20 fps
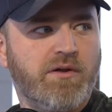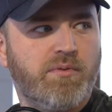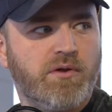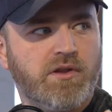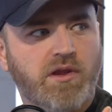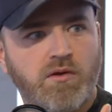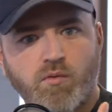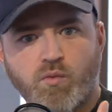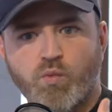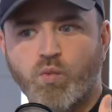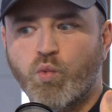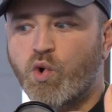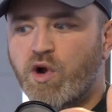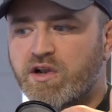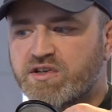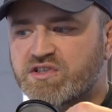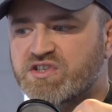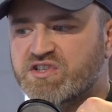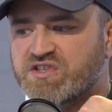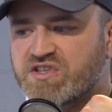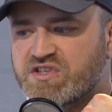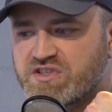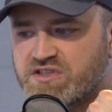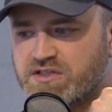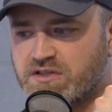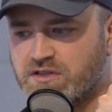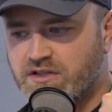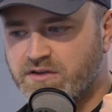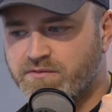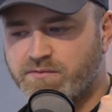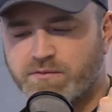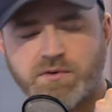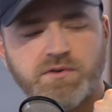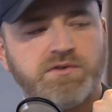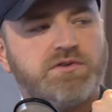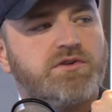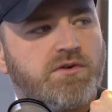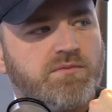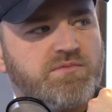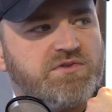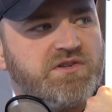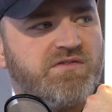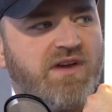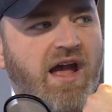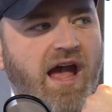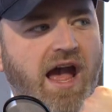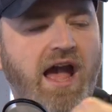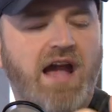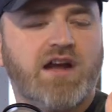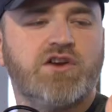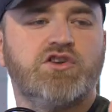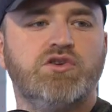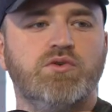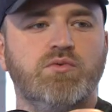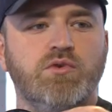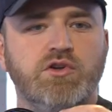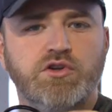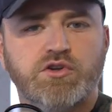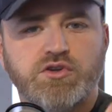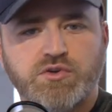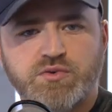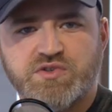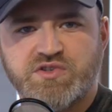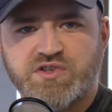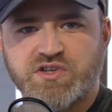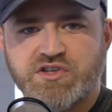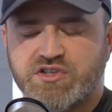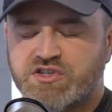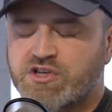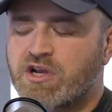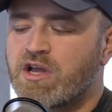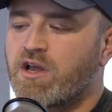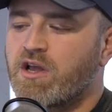but like what does it deliver in terms of actual usage?